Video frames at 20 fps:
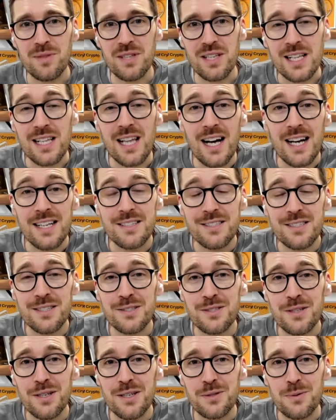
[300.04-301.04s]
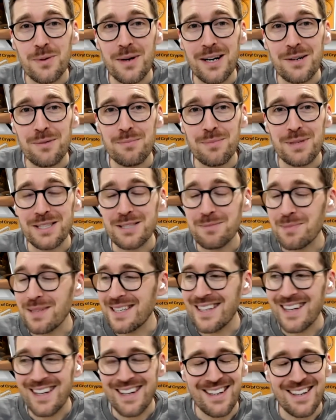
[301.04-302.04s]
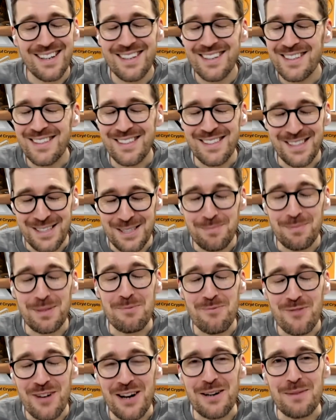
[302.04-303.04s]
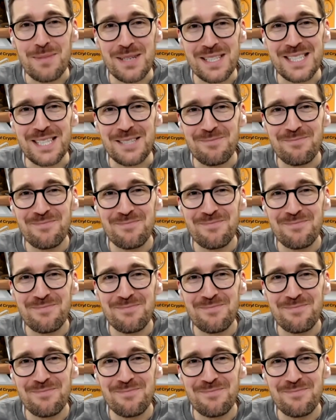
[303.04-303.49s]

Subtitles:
the clients as well. But it's been very busy.